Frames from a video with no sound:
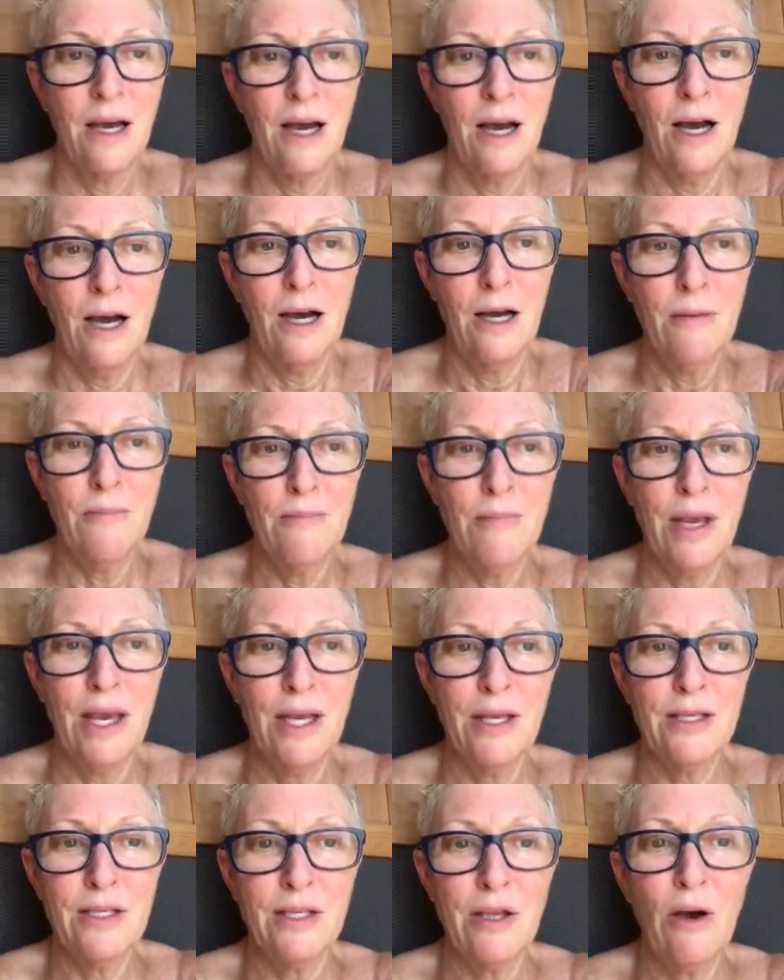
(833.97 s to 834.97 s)

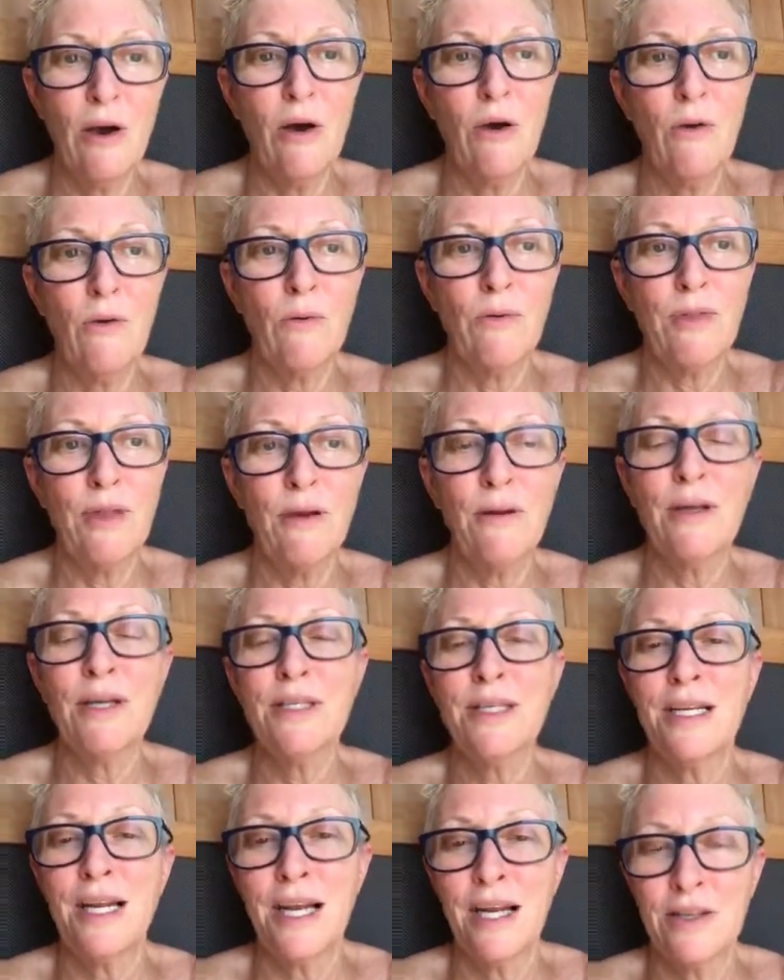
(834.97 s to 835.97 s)
And so there
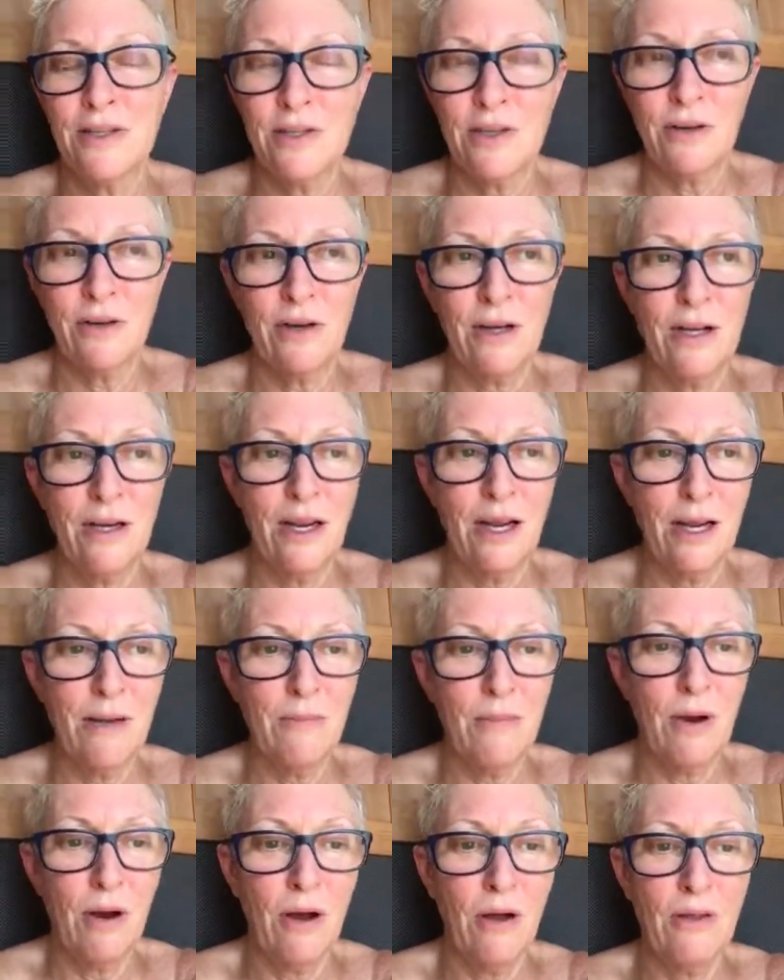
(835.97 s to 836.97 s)
is an answer, and
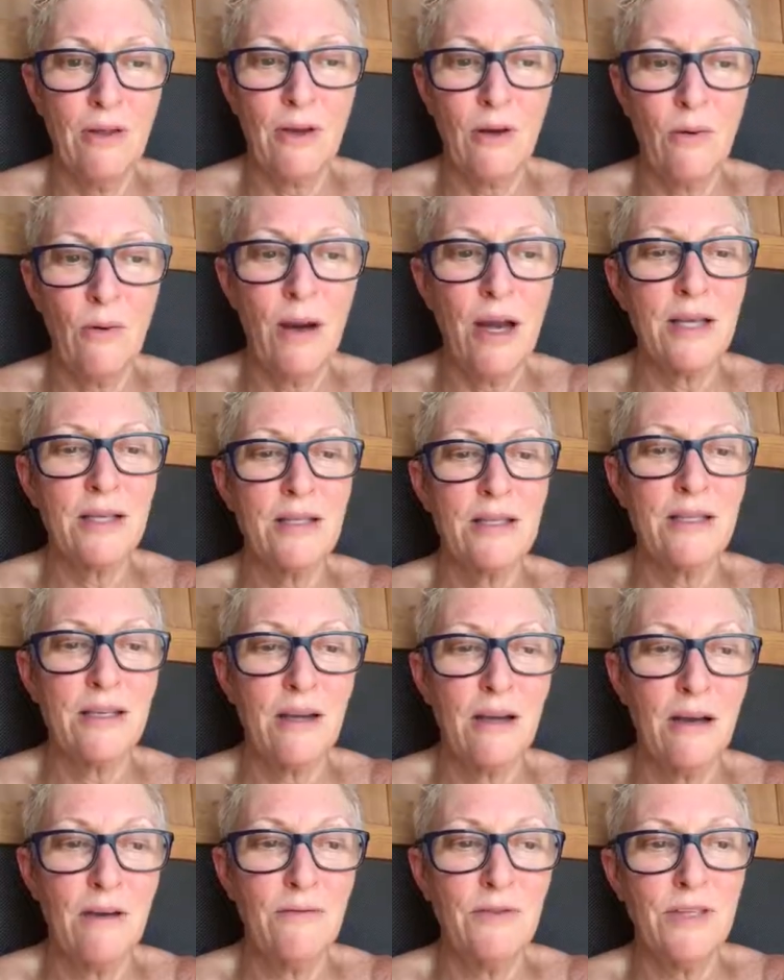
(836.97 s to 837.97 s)
I'm on the quest
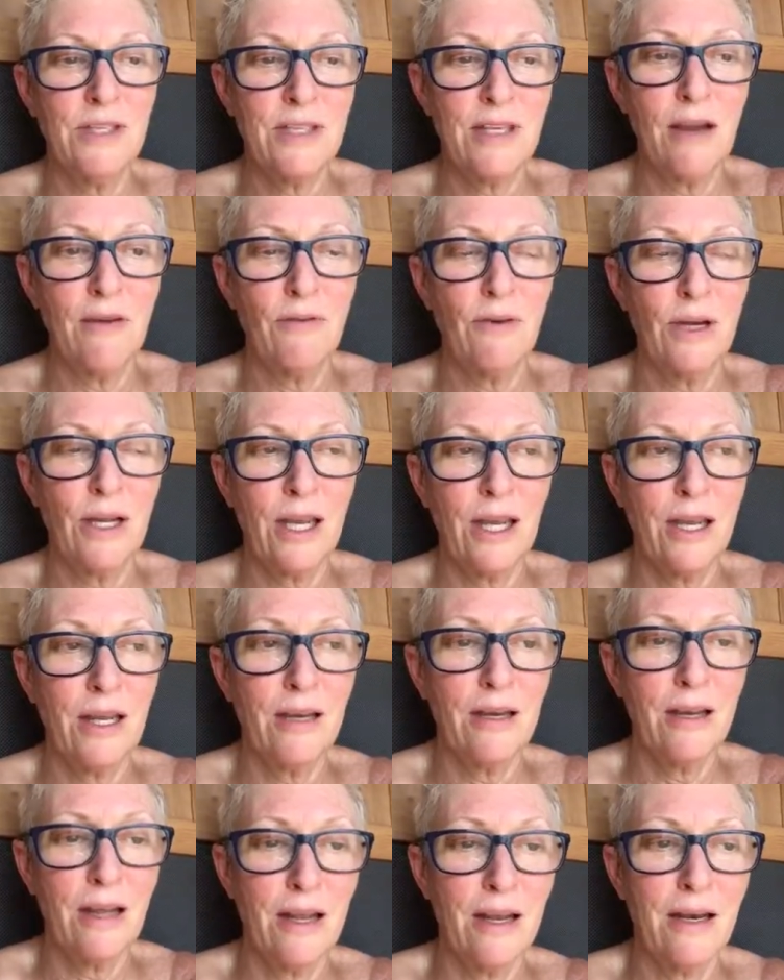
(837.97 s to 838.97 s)
of discovering
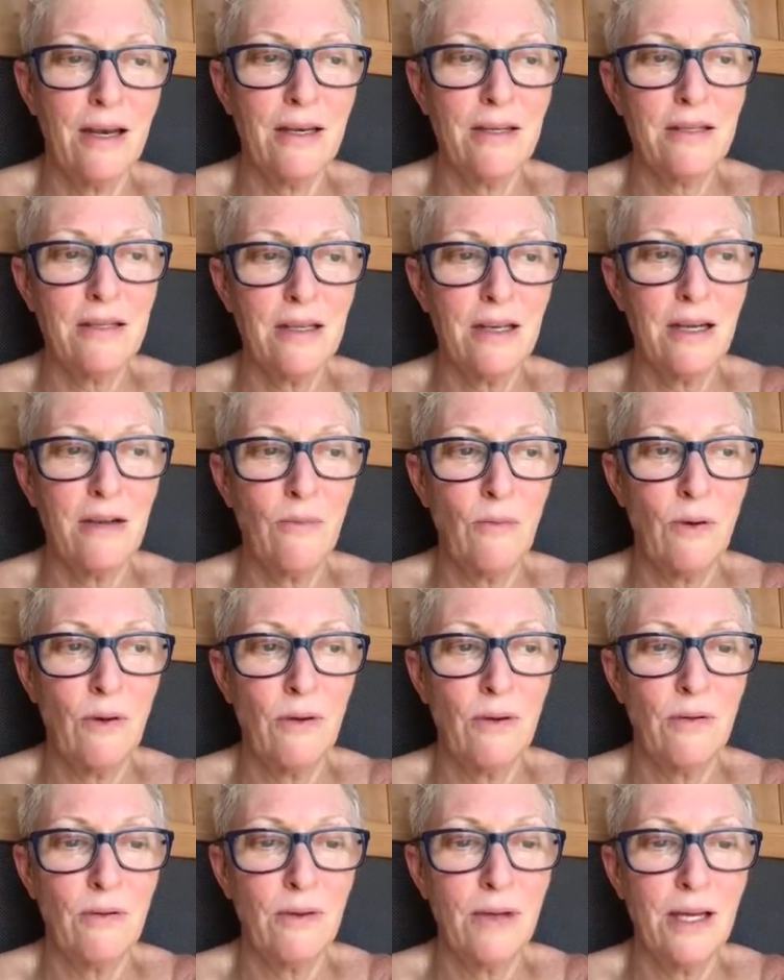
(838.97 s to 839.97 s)
it, and it
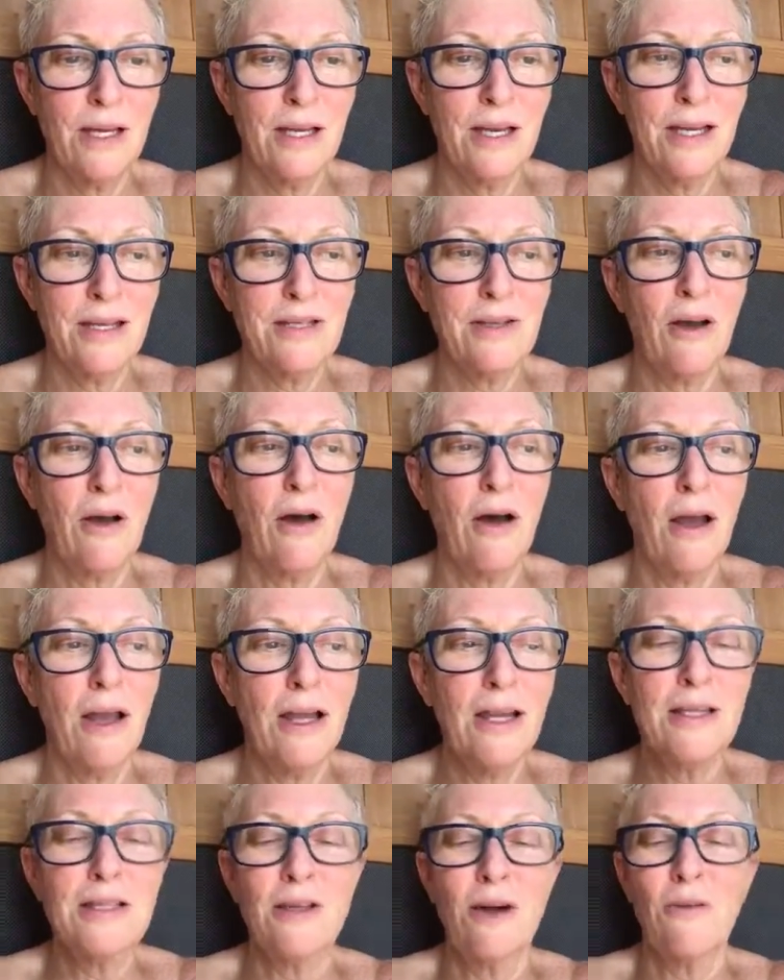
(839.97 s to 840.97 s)

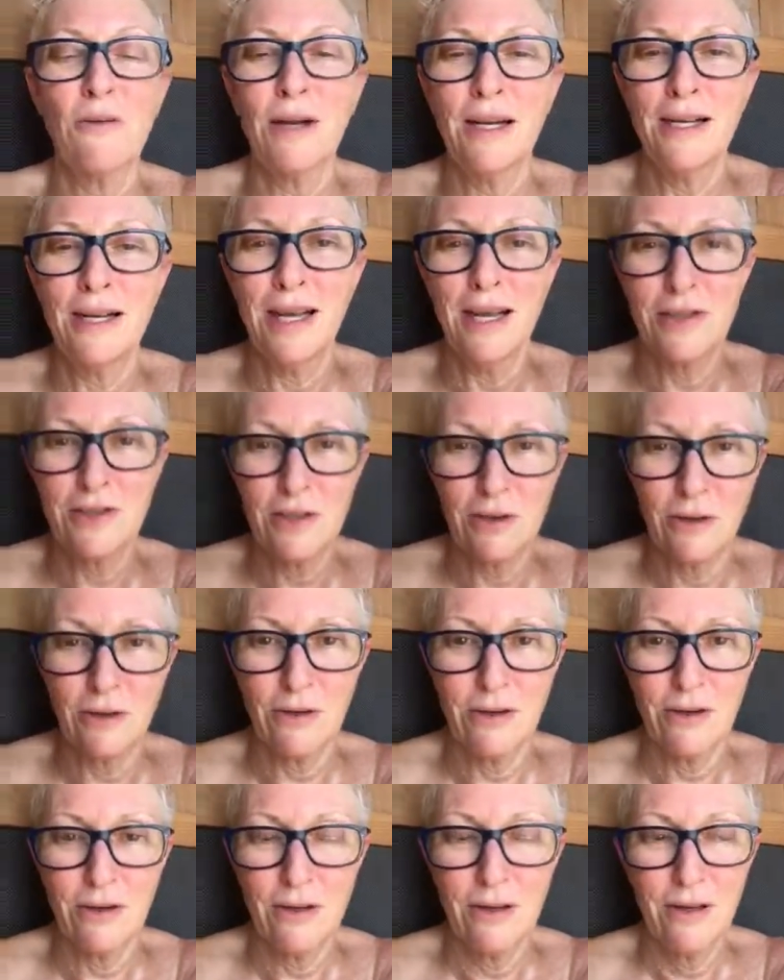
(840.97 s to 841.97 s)
is already
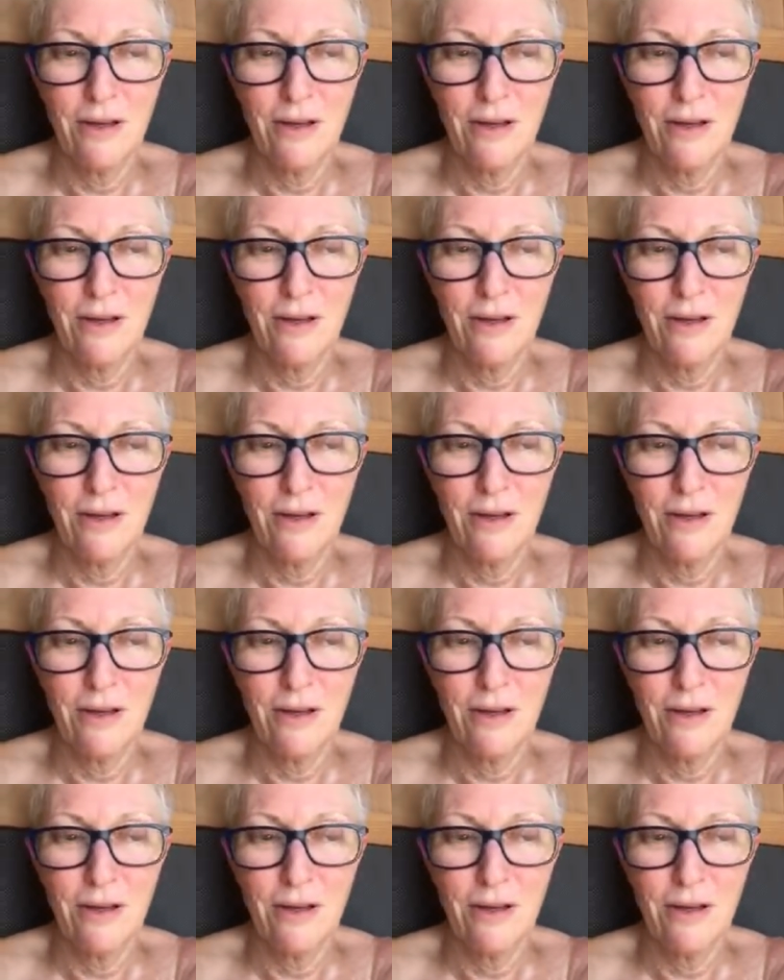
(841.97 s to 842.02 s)
answered.